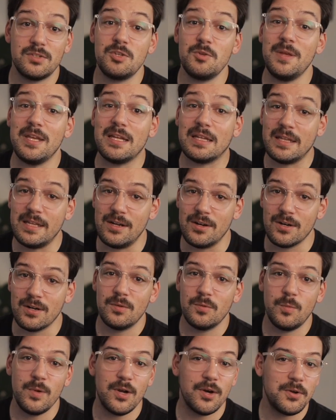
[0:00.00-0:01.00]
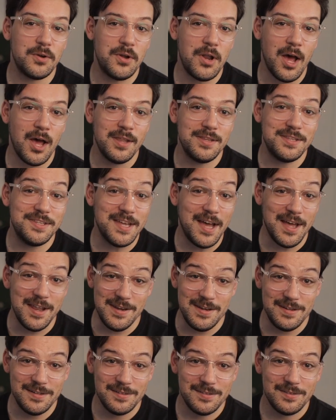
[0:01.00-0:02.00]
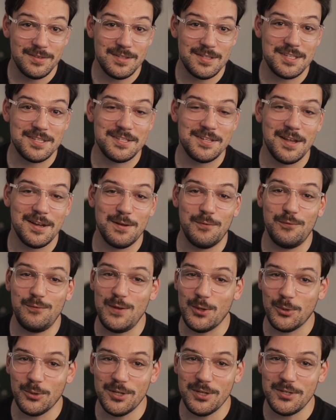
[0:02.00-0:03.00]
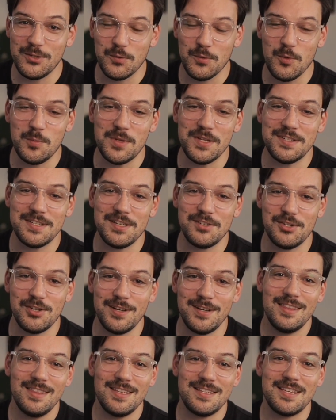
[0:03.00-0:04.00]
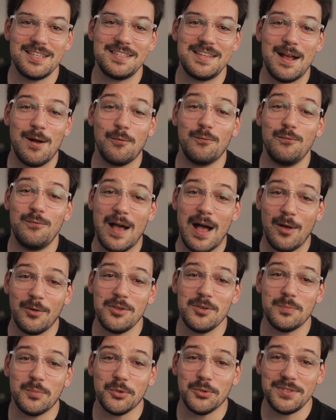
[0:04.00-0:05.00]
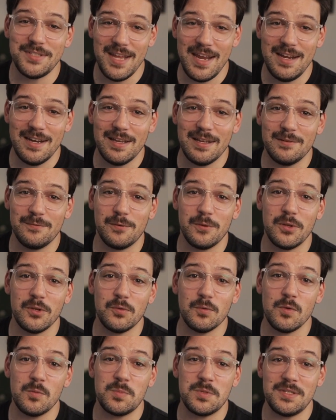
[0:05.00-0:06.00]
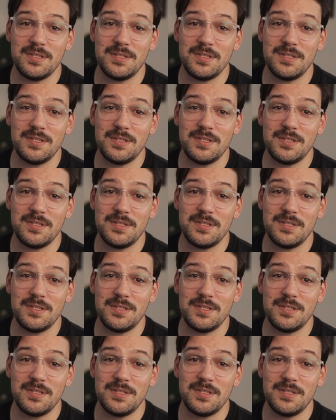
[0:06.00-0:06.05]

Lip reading: to be clear, we are not done. This is not a feel-good group decision. This is now valuable data for the group's